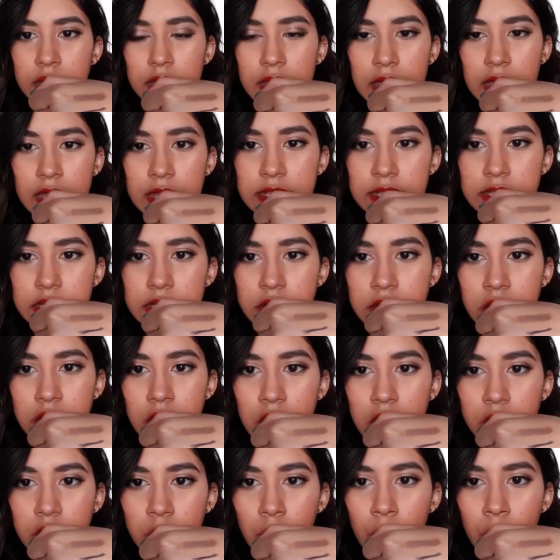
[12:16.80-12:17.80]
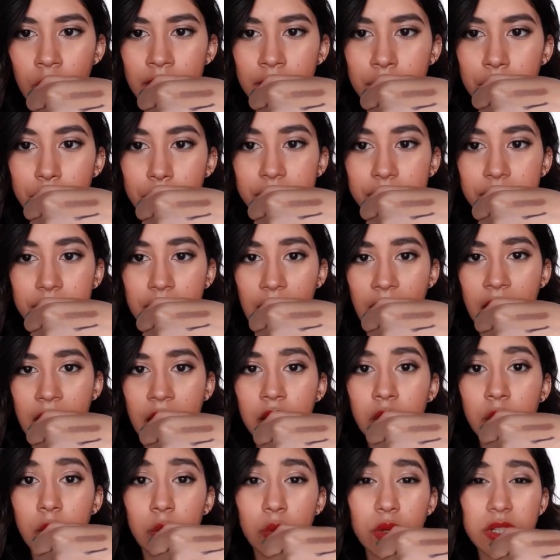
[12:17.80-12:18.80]
yeah, it's not quite
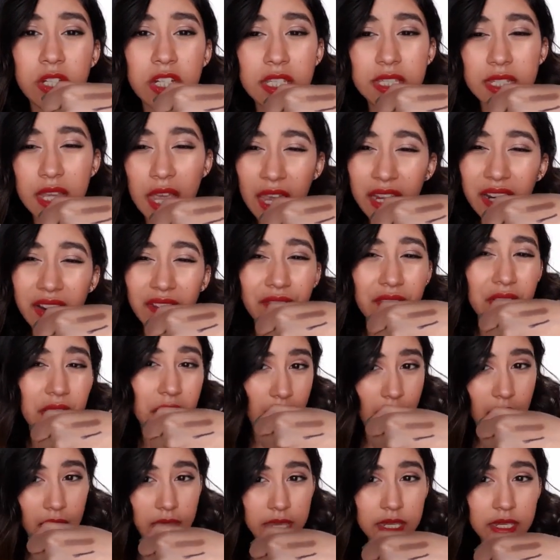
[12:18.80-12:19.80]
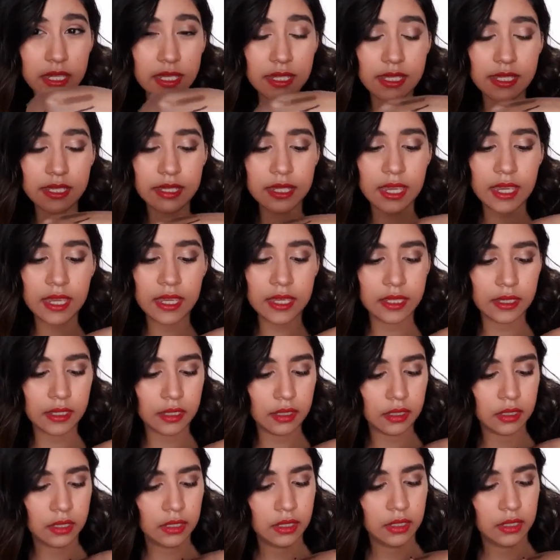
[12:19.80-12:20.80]
black, which is kind of nice.
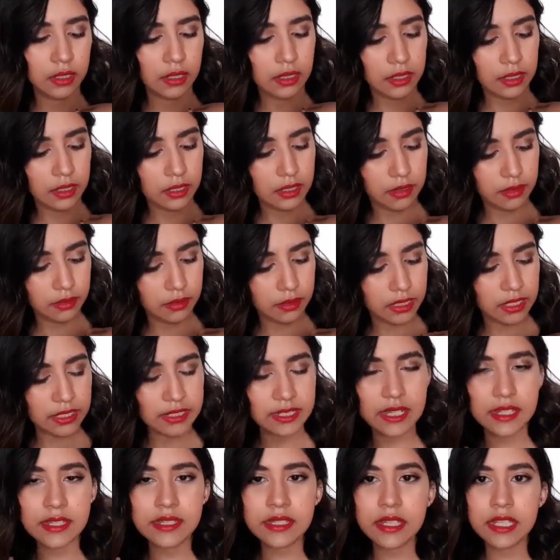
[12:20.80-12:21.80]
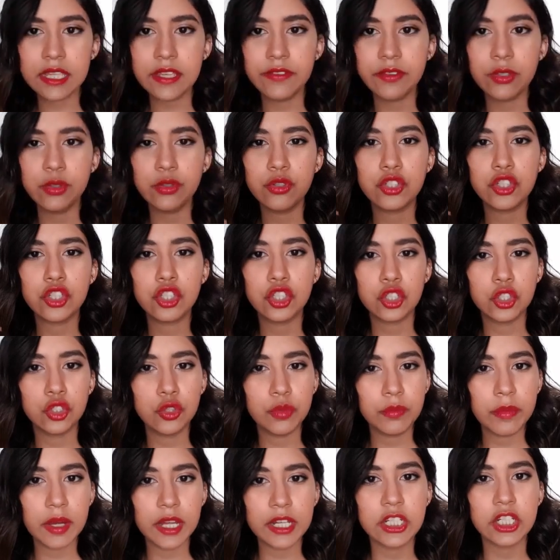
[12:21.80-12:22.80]
Like, it doesn't give you
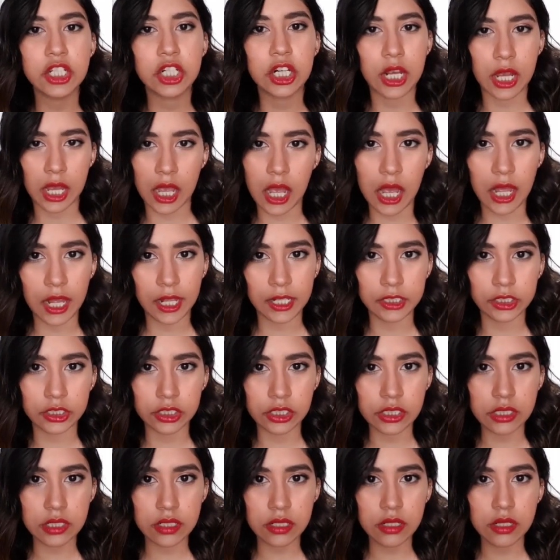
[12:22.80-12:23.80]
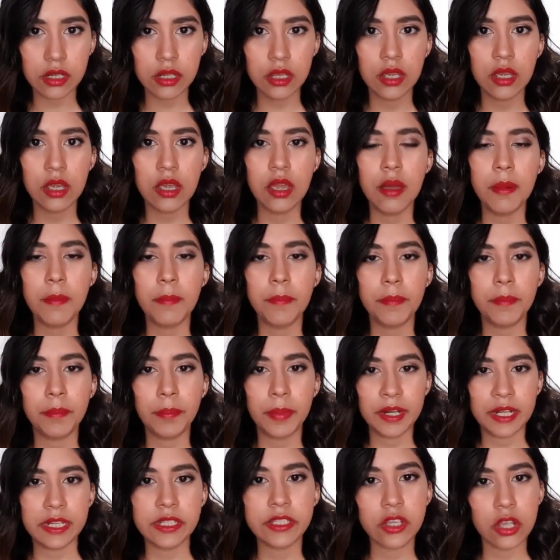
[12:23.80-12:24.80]
too much color,
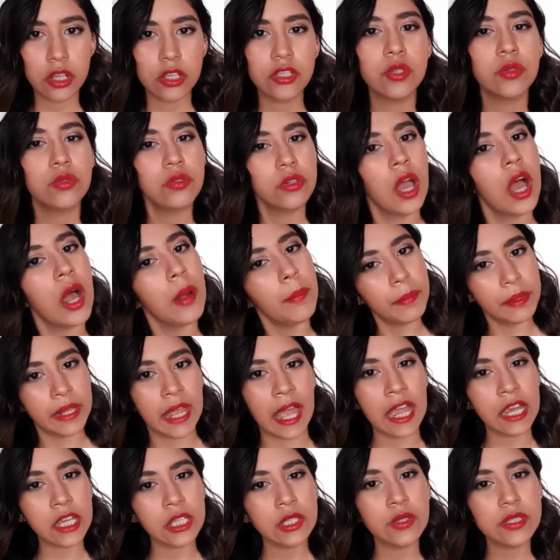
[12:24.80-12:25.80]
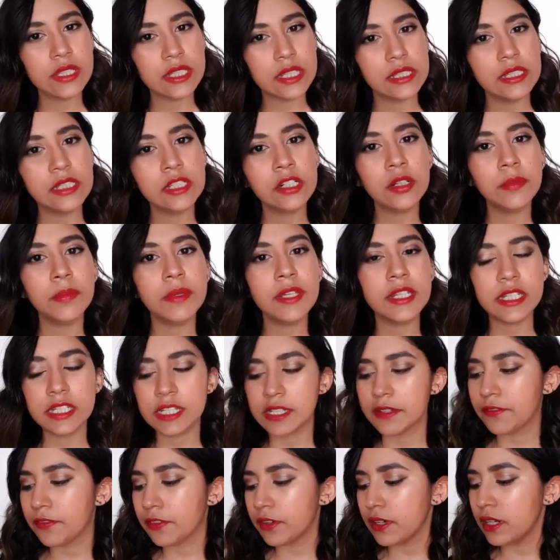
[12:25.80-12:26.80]
but it's also not black, so it's a little bit
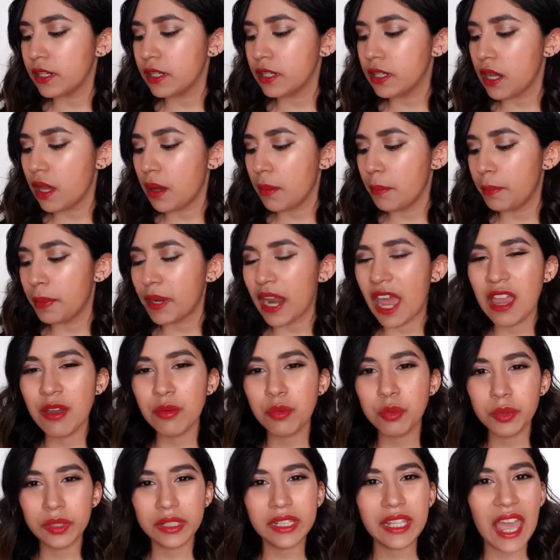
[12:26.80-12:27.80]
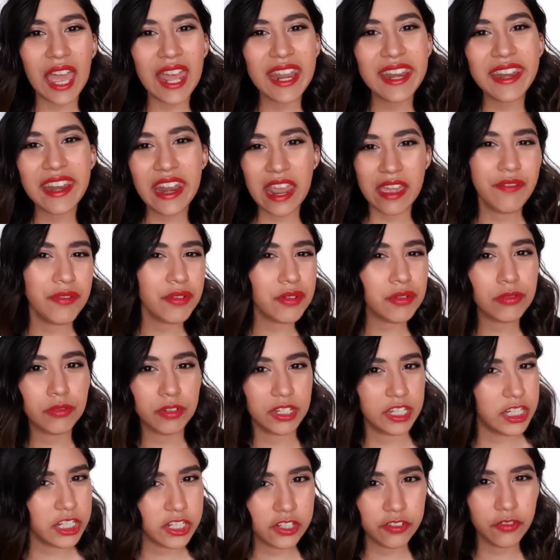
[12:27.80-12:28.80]
different. But I never
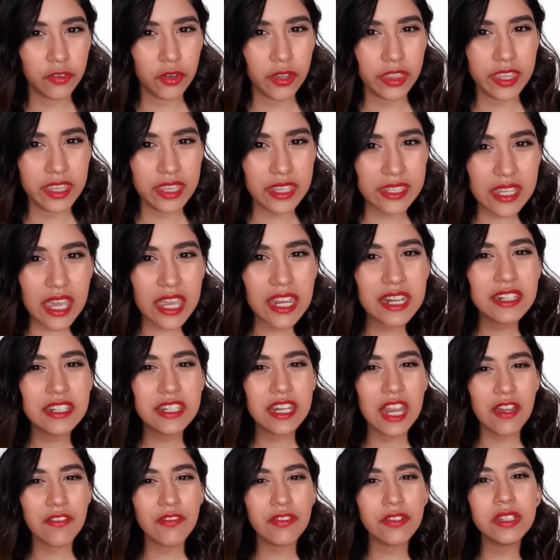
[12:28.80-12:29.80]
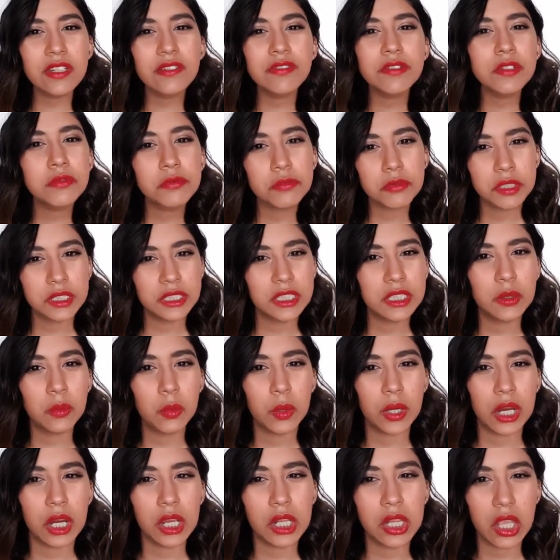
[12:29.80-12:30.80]
reach for this. I never even really
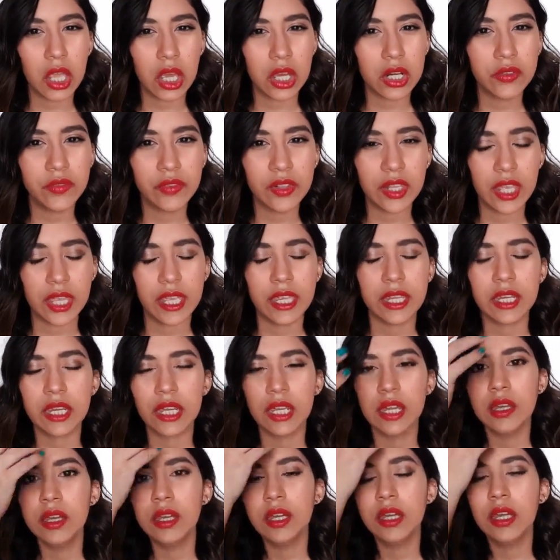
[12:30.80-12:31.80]
wear a lot of like